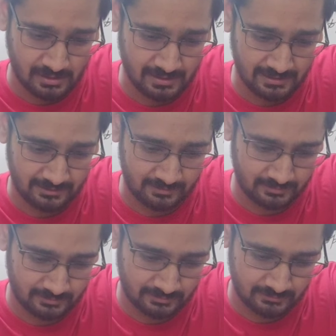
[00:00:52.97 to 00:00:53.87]
and
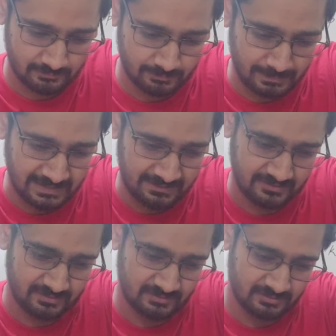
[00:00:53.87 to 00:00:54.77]

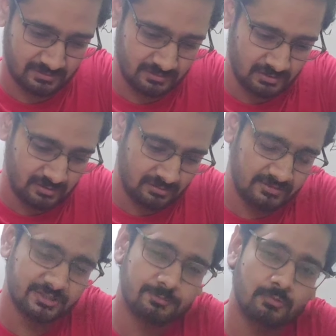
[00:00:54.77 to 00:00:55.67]
bend
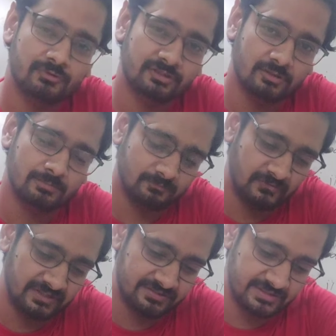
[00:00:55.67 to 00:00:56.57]
this portion of
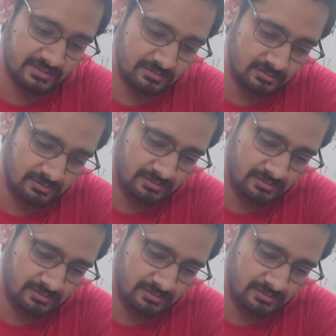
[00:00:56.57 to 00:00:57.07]
face shield